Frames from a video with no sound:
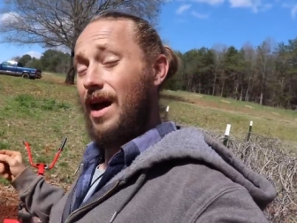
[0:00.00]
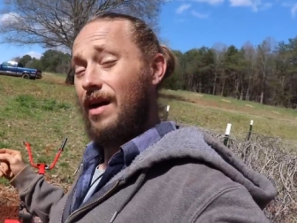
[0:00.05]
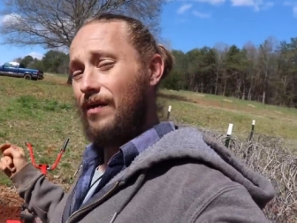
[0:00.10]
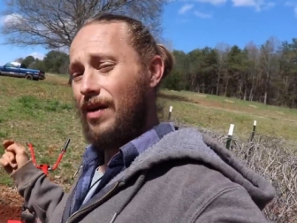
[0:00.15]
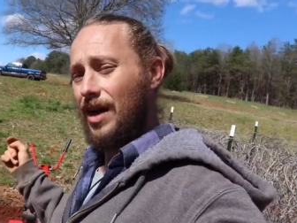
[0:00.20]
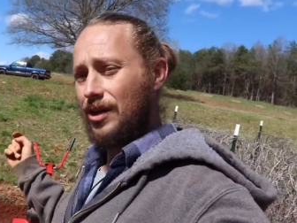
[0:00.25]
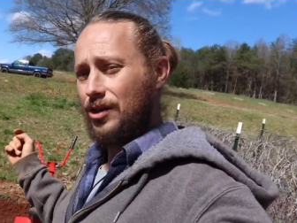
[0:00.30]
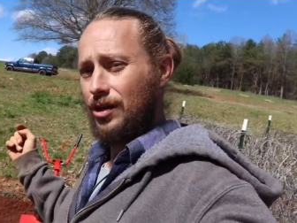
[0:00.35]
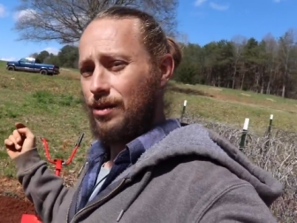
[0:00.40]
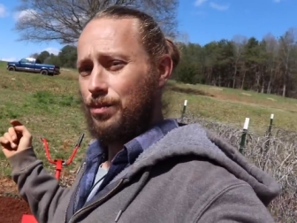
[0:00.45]
I've
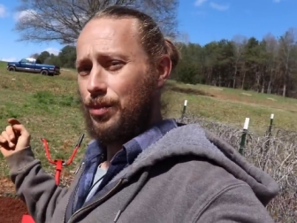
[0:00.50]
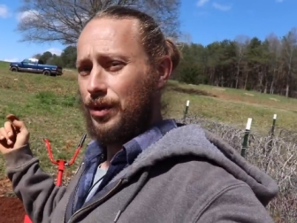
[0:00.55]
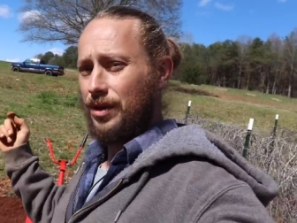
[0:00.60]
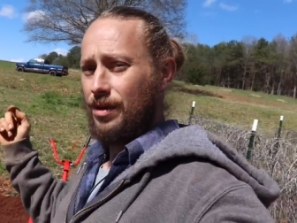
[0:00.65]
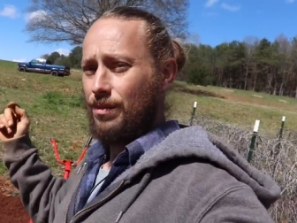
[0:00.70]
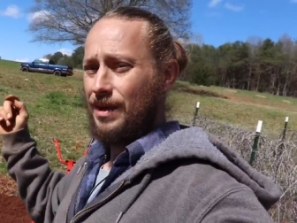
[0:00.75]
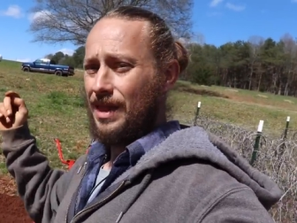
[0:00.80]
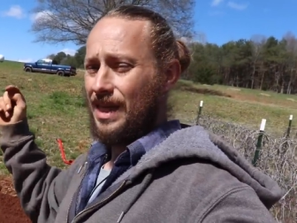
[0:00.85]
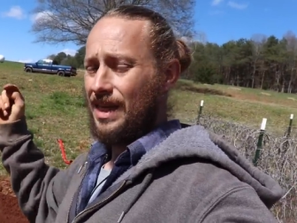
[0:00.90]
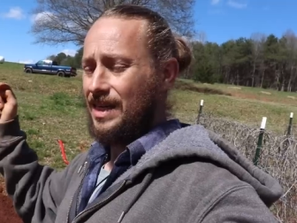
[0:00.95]
actually put
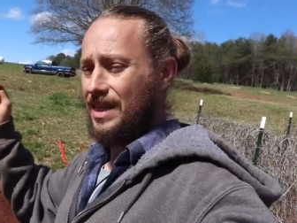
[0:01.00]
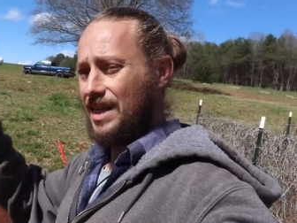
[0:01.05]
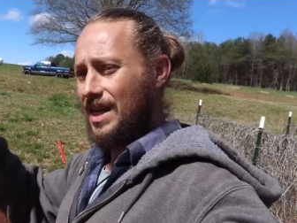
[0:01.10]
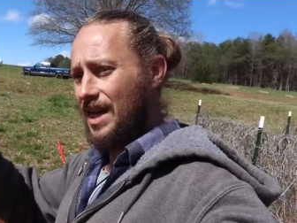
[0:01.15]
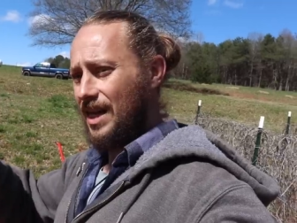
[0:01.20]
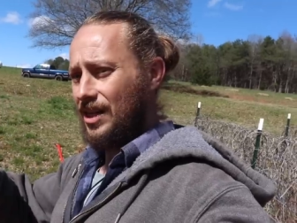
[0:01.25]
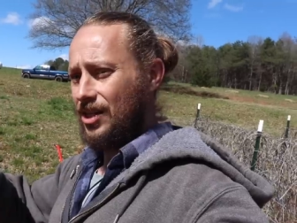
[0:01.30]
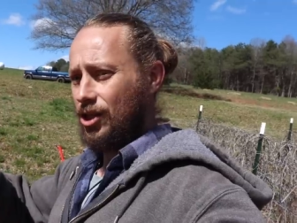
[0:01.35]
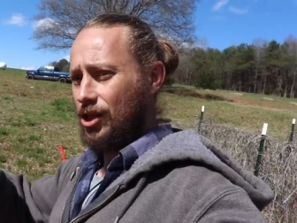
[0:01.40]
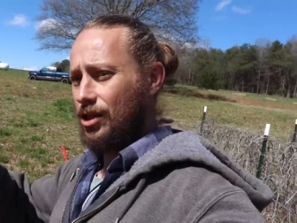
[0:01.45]
them in the
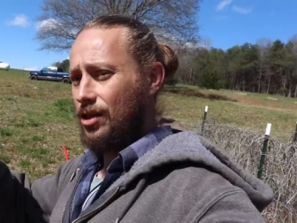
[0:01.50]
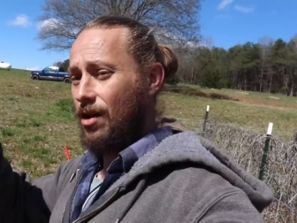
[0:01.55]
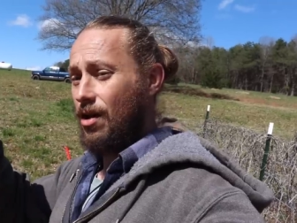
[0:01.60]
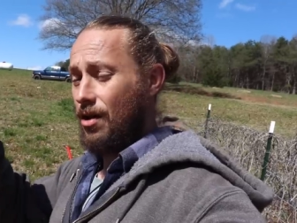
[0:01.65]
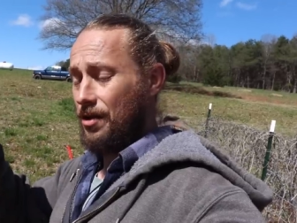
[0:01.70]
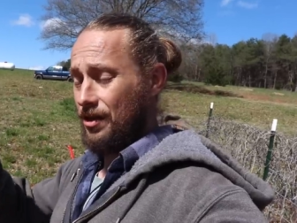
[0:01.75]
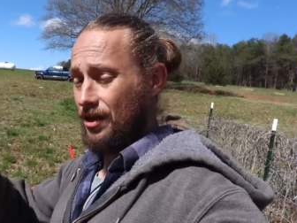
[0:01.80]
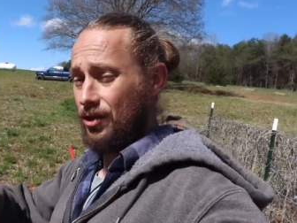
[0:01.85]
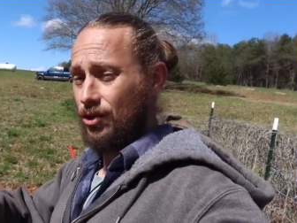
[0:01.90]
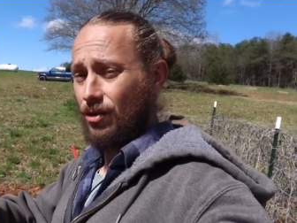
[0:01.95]
ditch
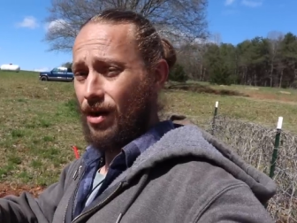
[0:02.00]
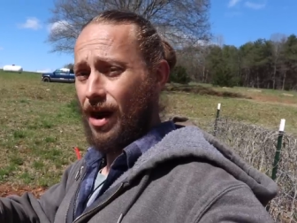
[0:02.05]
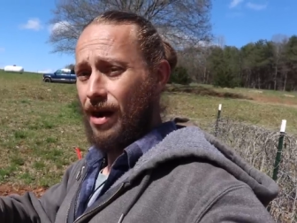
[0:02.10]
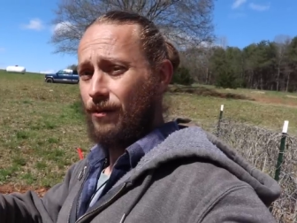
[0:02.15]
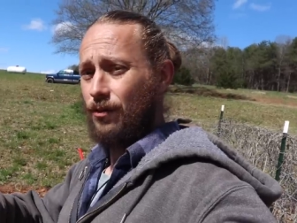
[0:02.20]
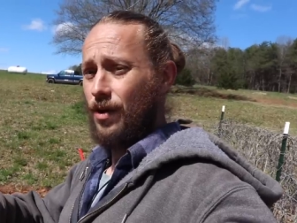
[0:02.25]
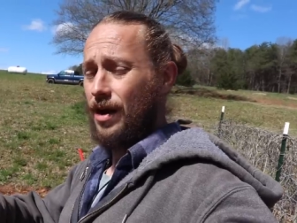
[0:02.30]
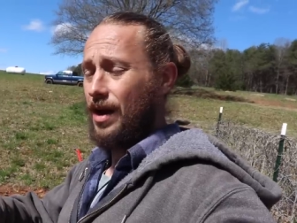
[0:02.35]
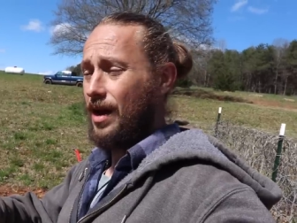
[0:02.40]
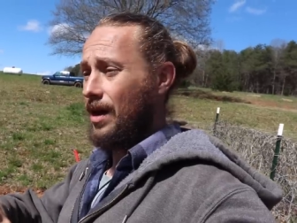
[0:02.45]
on the
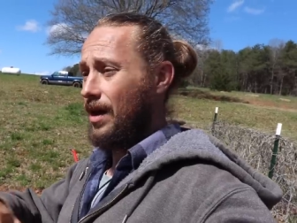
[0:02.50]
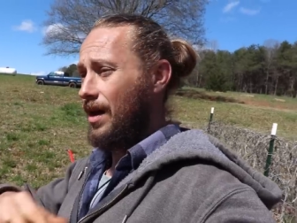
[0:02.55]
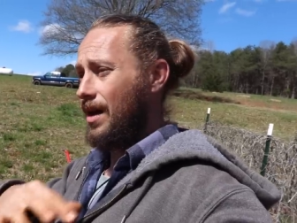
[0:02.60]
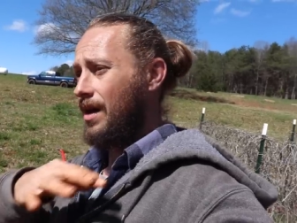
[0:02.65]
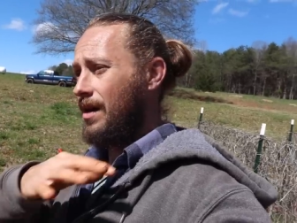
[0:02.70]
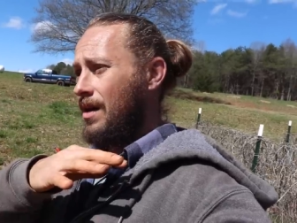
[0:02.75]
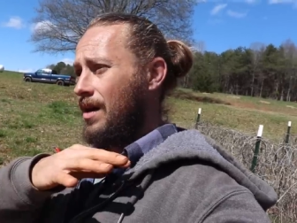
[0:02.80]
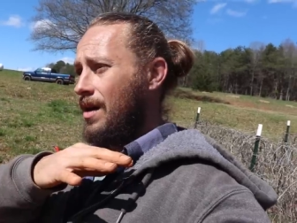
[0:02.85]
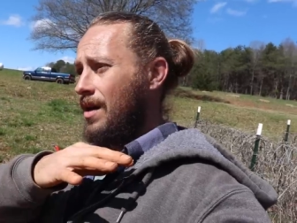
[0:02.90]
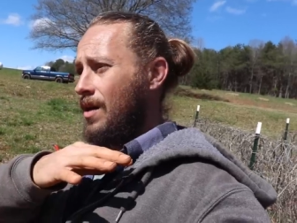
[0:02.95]
driveway
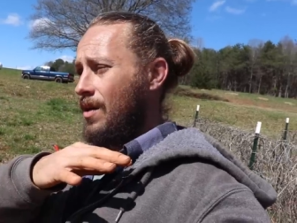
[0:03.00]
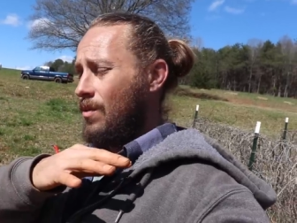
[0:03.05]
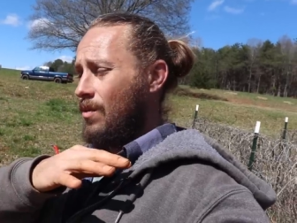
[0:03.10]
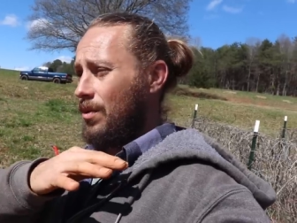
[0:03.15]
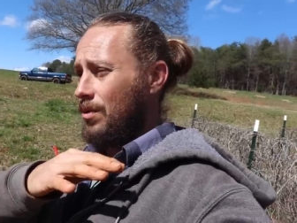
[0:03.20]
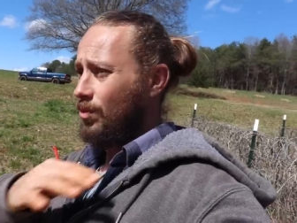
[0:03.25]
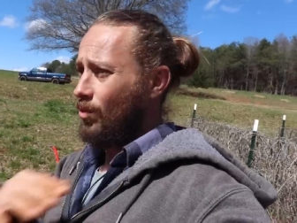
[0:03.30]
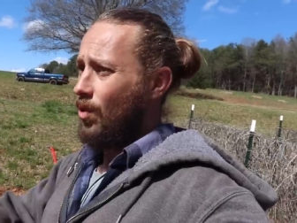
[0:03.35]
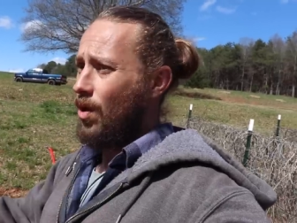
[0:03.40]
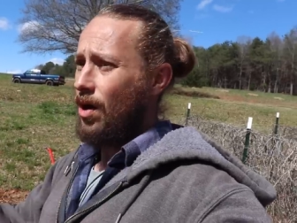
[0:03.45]

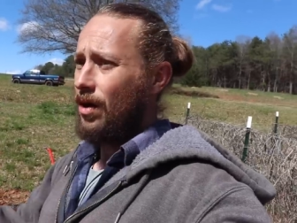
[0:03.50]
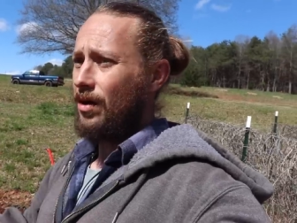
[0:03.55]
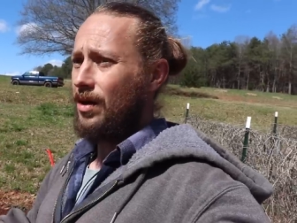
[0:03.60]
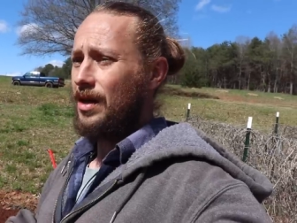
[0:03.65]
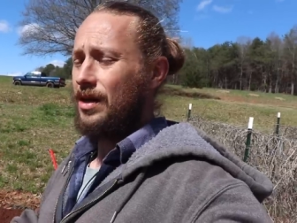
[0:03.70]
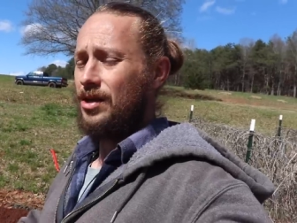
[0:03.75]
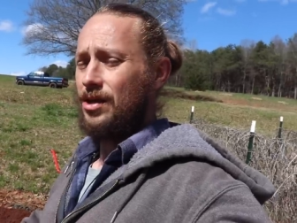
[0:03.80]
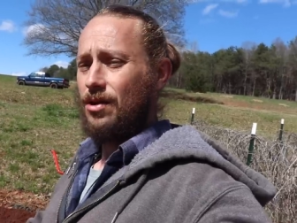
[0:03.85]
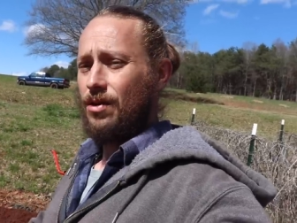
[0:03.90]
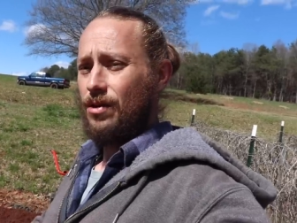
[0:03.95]
where the water
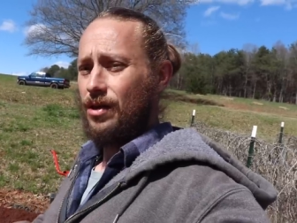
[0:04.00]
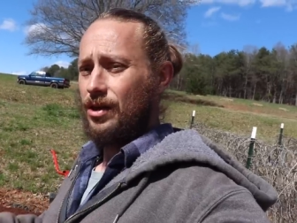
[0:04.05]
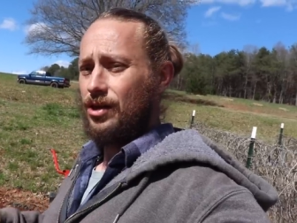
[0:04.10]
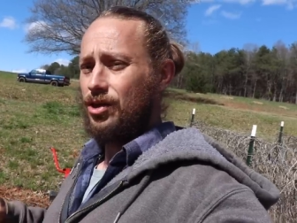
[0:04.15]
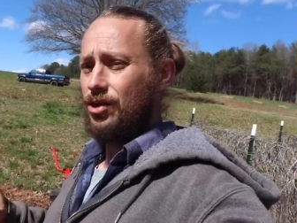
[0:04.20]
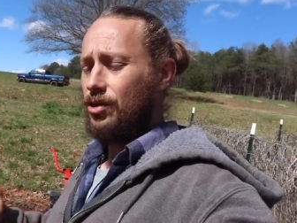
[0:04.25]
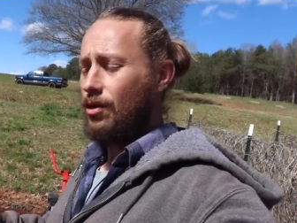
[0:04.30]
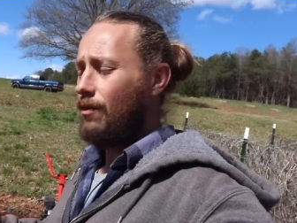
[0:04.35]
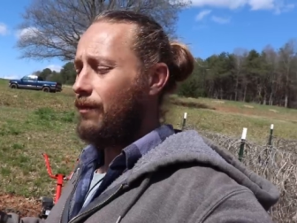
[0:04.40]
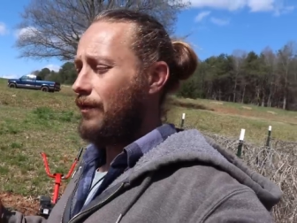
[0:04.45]
gets going
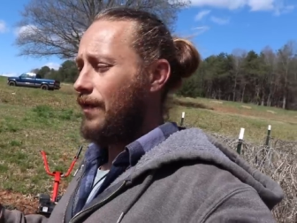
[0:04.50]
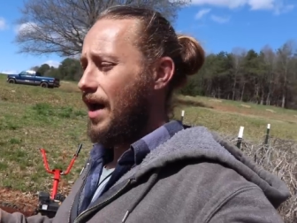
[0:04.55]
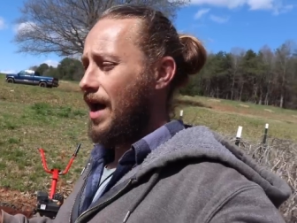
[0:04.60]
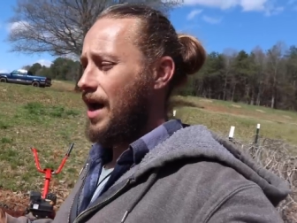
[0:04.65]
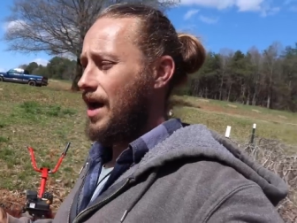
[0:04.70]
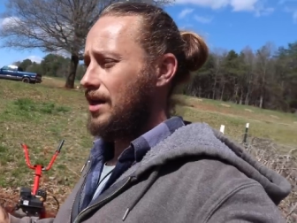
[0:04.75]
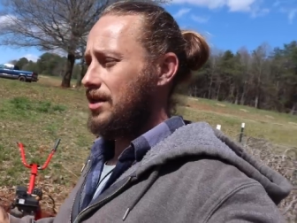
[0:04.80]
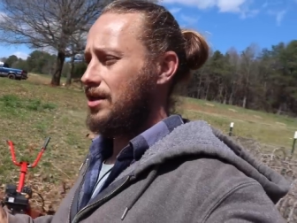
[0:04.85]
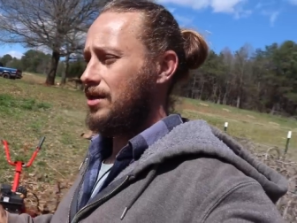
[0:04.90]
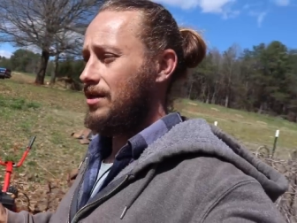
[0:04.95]
so
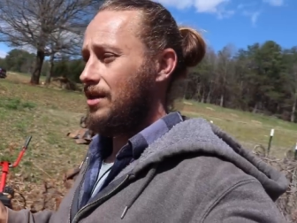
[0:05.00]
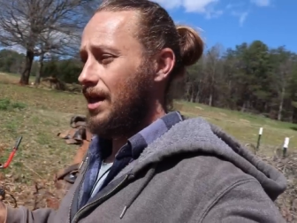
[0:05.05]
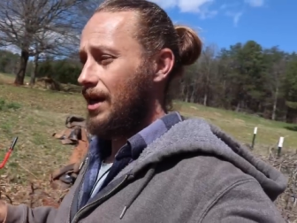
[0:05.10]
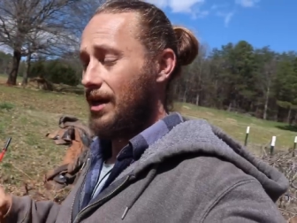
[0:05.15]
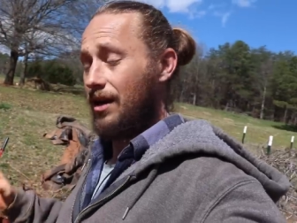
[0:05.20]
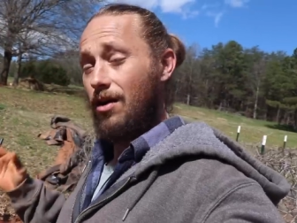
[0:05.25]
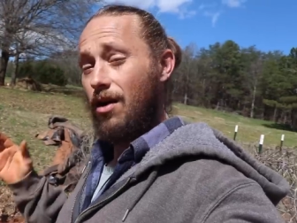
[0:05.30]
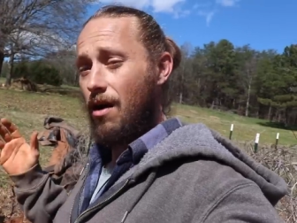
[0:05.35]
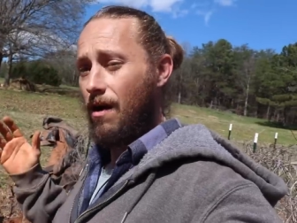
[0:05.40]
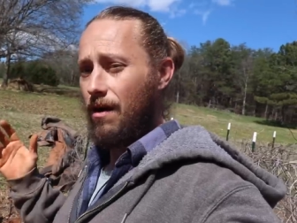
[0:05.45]
fast that
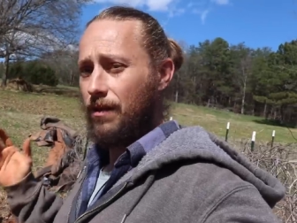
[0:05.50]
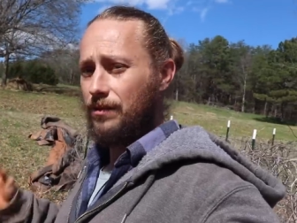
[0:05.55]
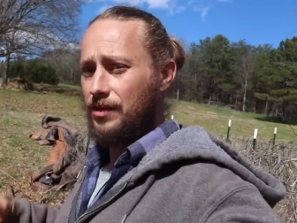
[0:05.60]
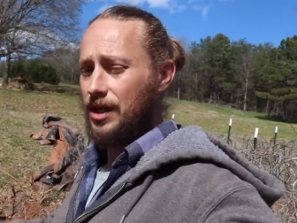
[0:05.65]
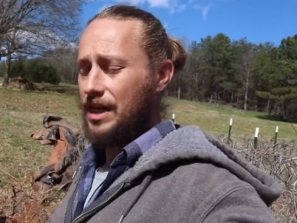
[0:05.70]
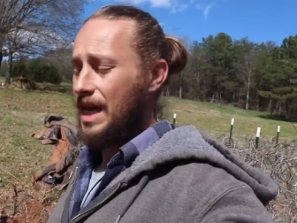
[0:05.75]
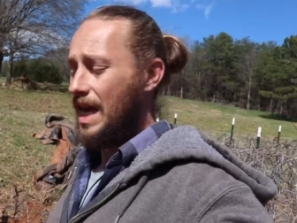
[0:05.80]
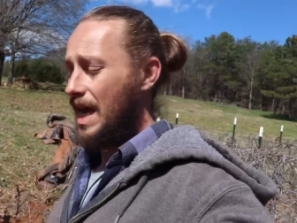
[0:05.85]
it carves a